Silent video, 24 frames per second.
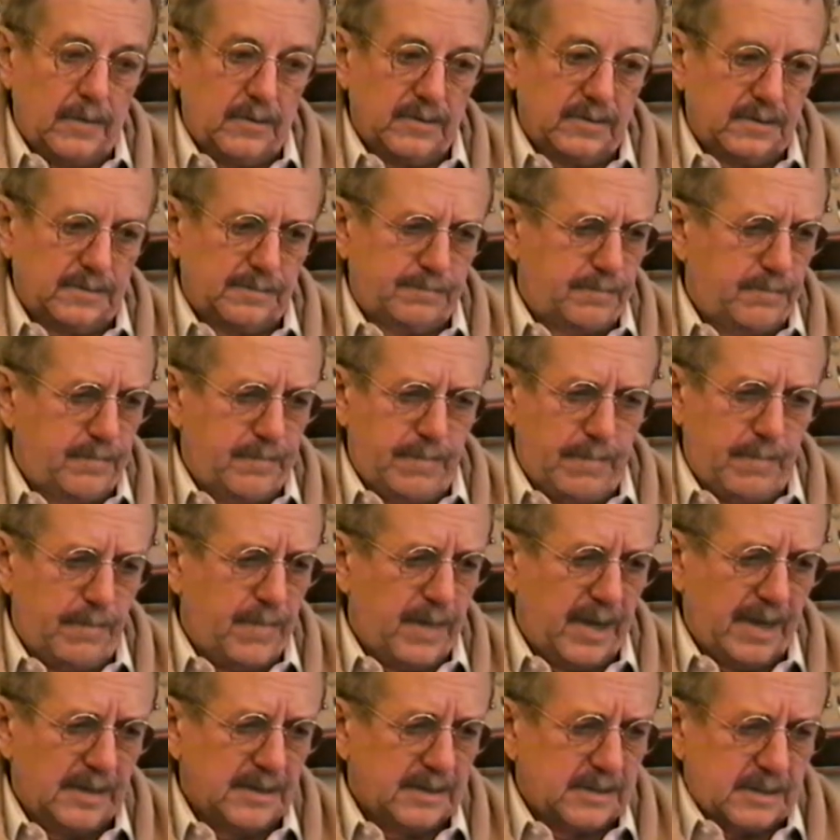He was the
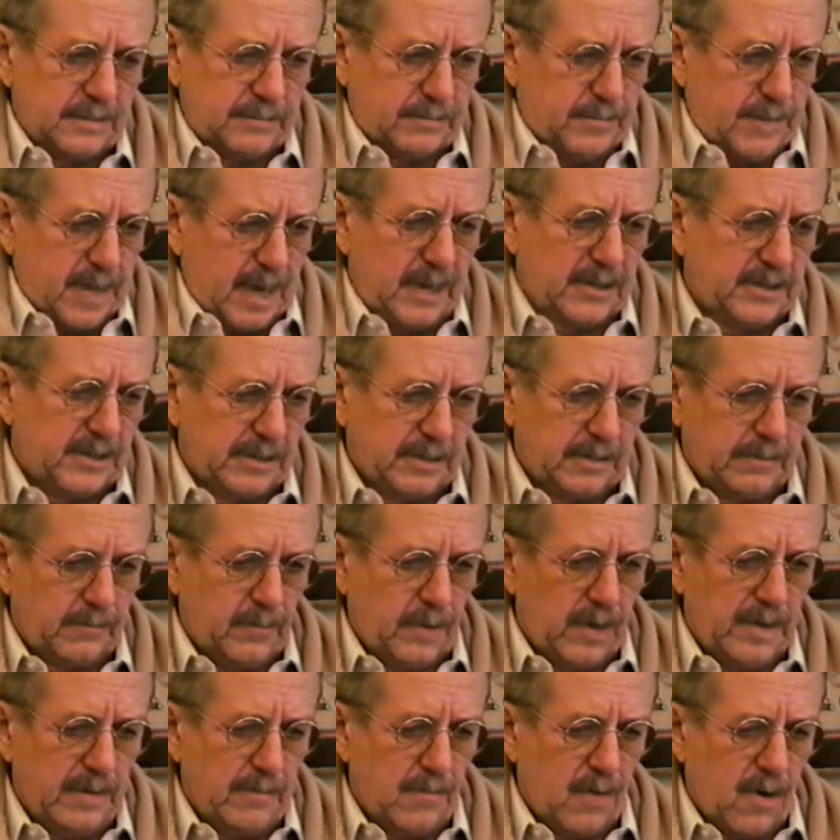biggest agent
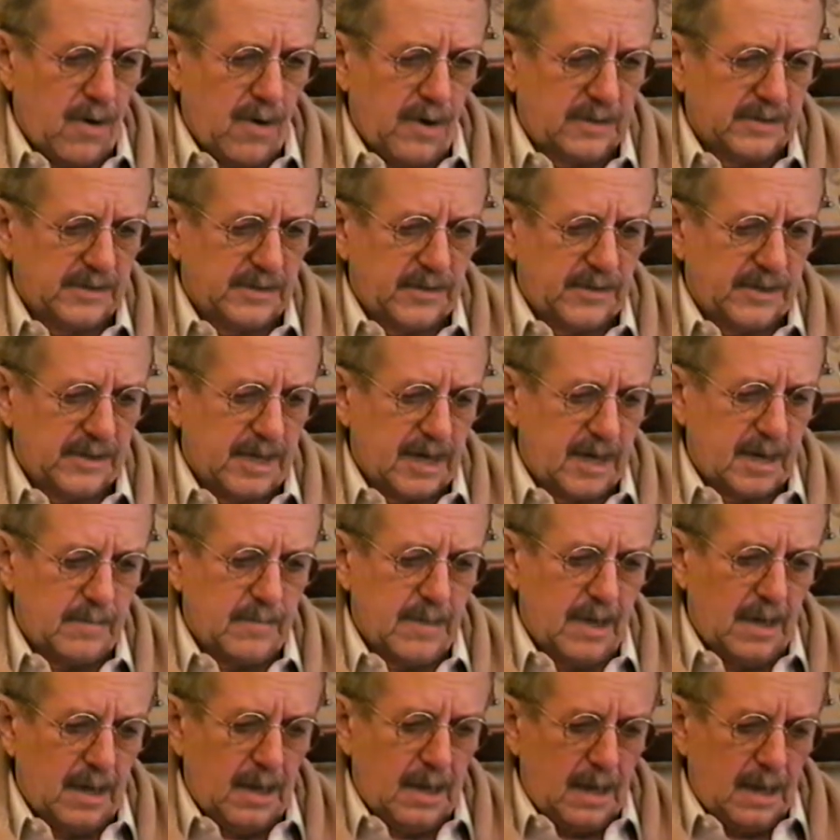at William Morris at the
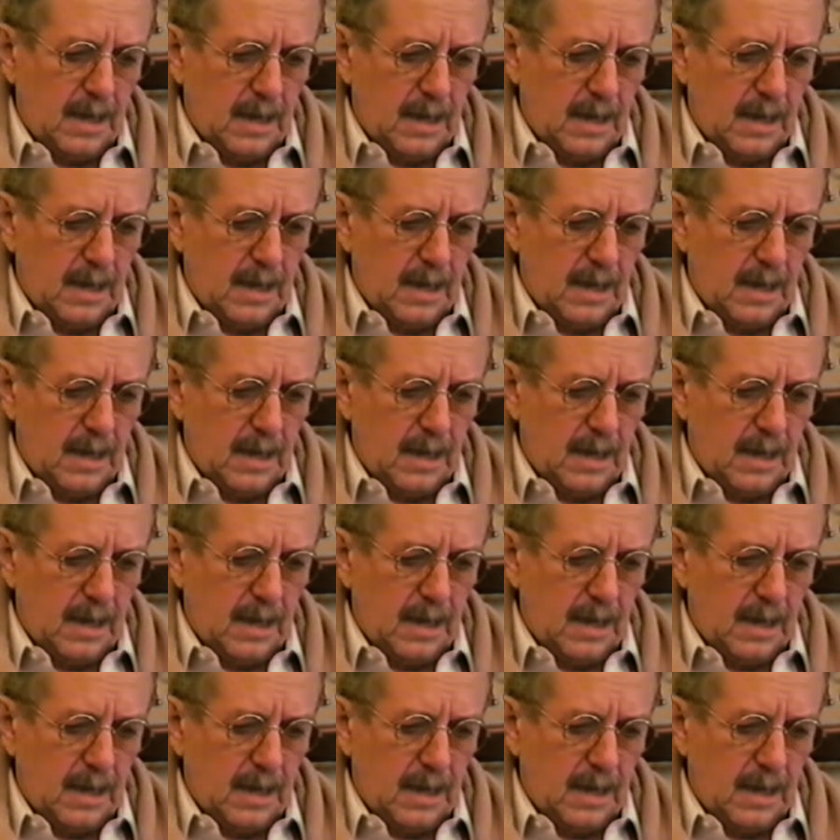time.